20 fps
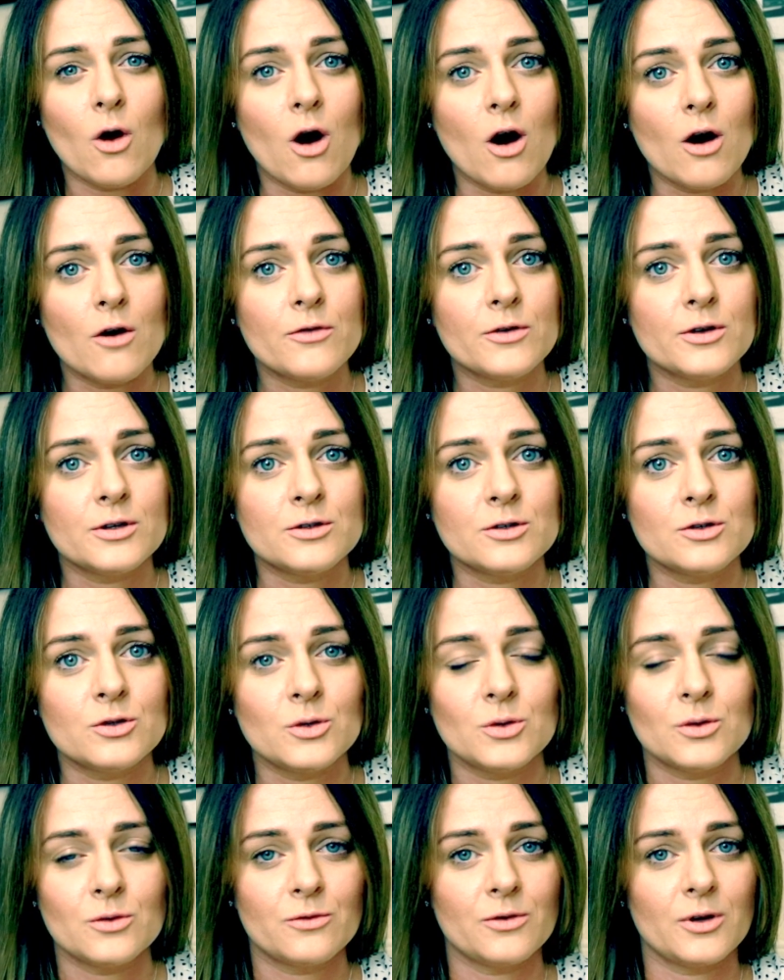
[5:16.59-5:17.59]
often
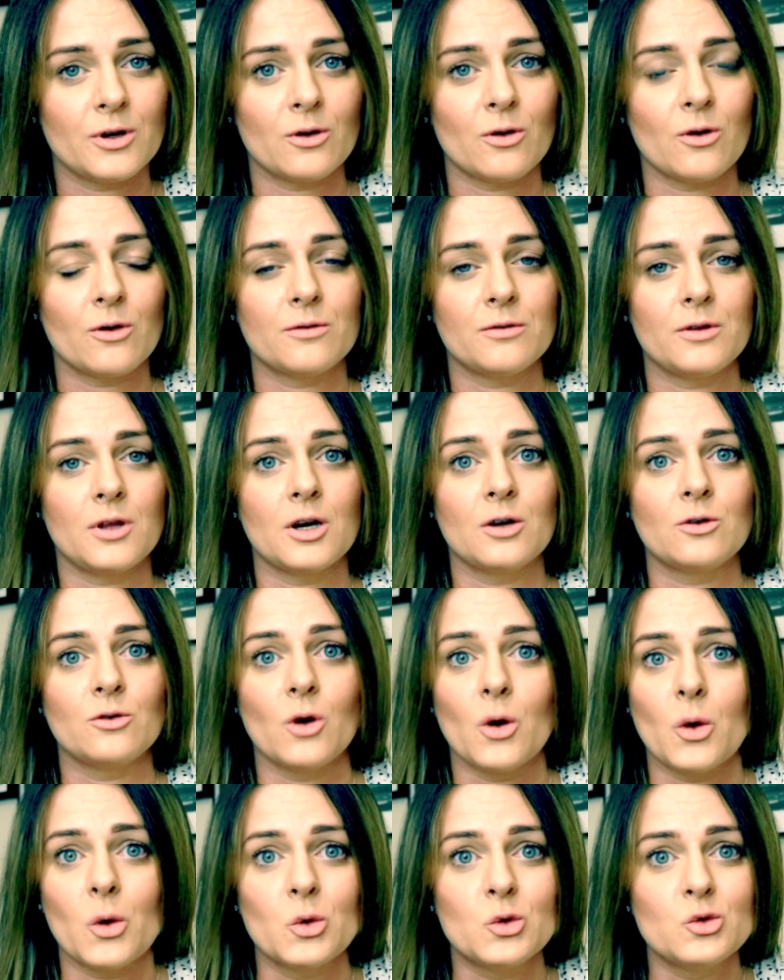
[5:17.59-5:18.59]
do you think of their
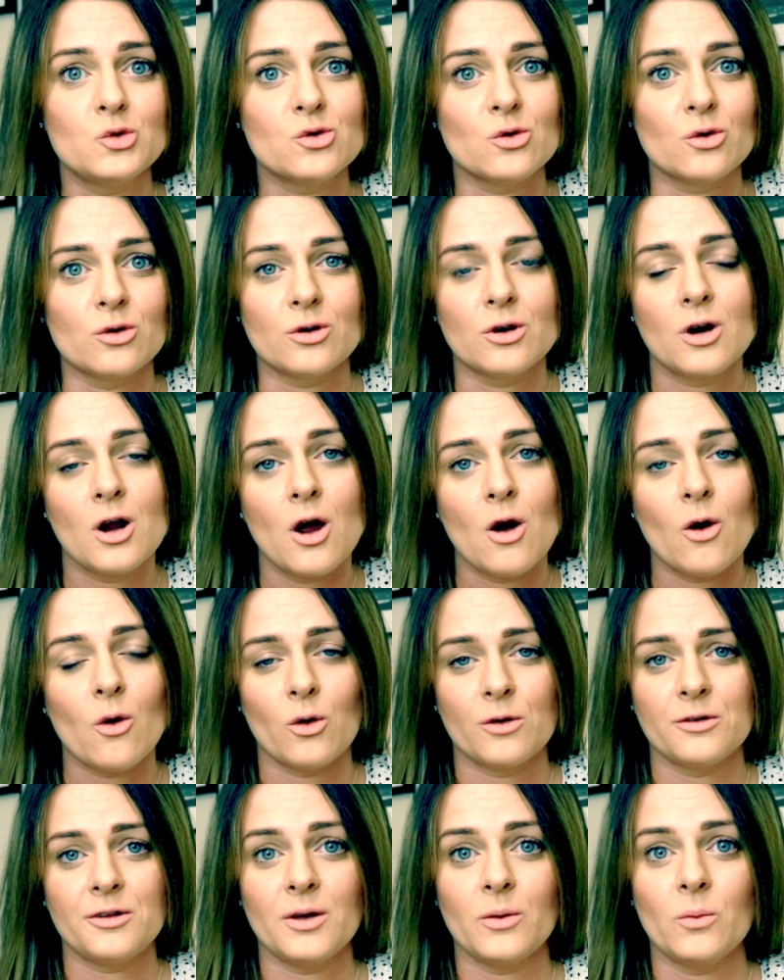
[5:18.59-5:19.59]
nose or
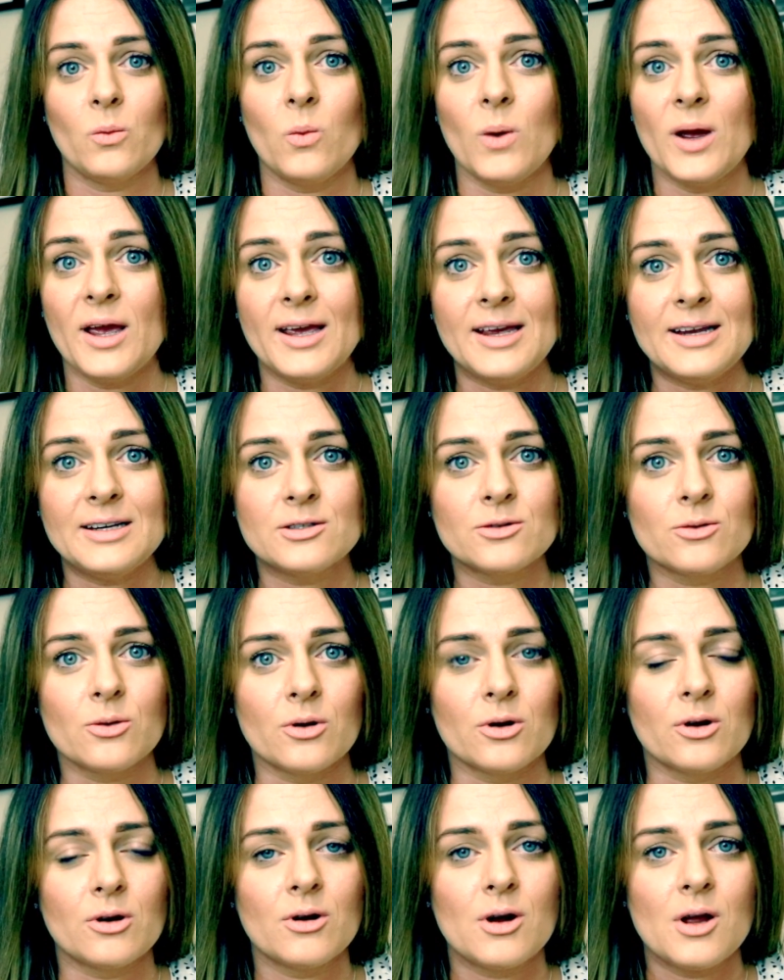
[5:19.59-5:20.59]
their weight
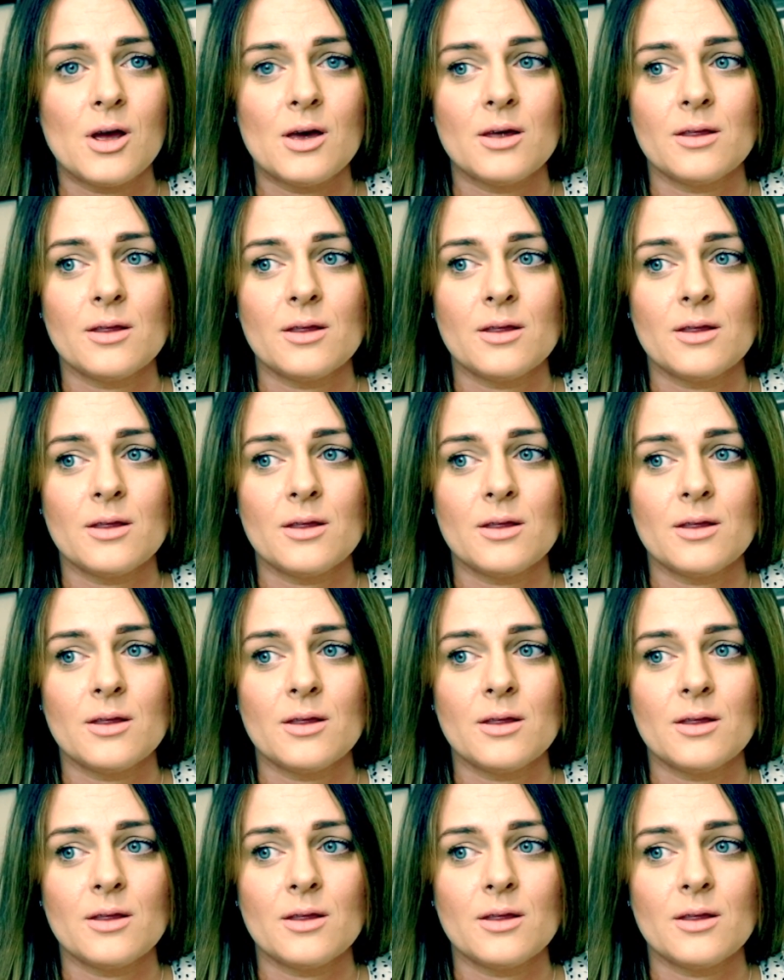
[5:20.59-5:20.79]
or